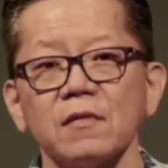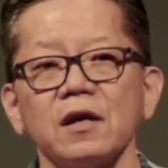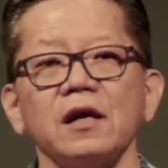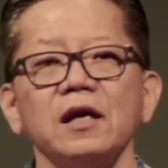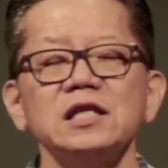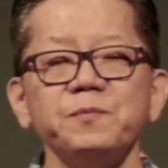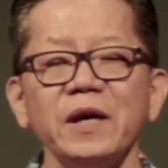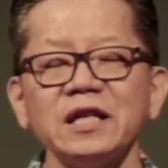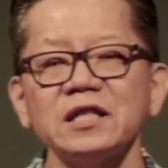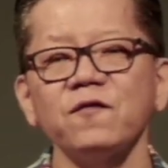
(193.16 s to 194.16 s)
It
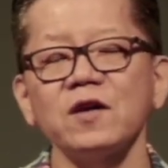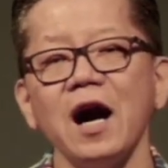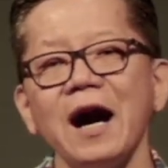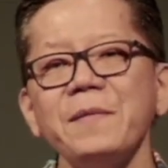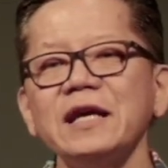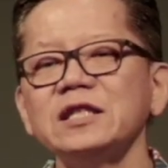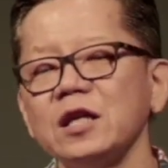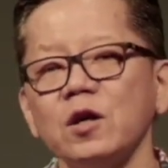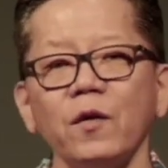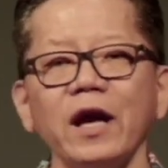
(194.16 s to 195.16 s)
speaks of coming
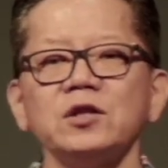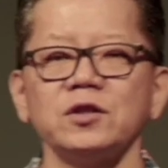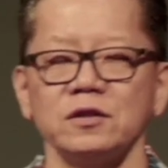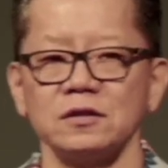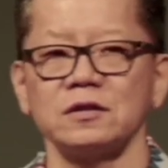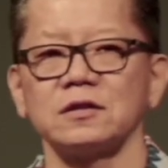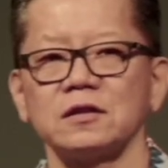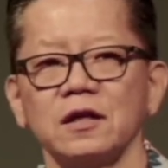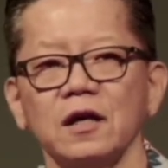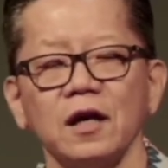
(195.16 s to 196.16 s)
generations.
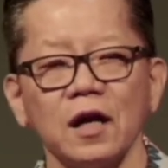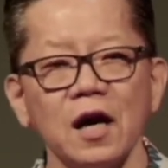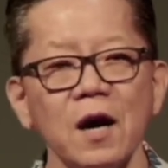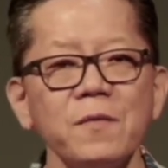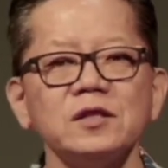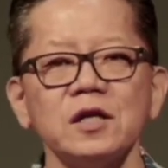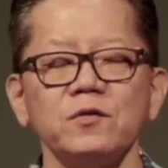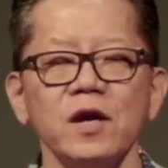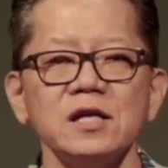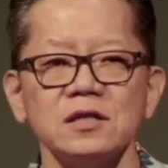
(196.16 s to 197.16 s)
Coming
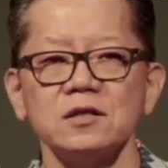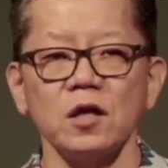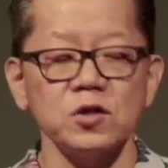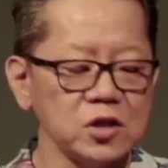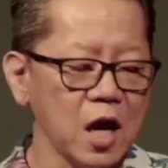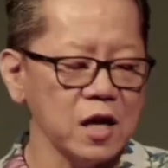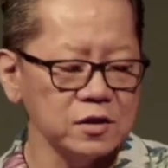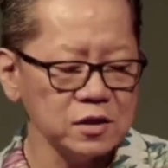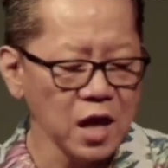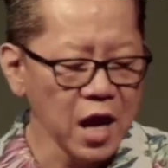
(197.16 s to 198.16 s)
generations, our
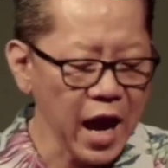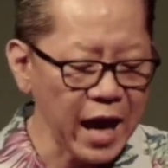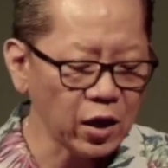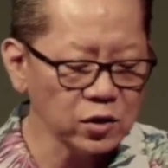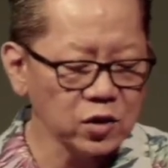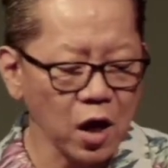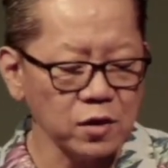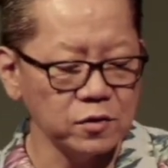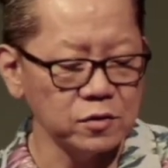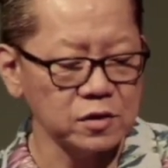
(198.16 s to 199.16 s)
sons and our
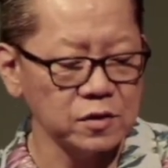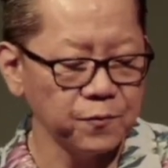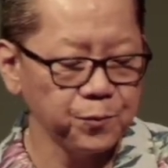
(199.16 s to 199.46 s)
daughters.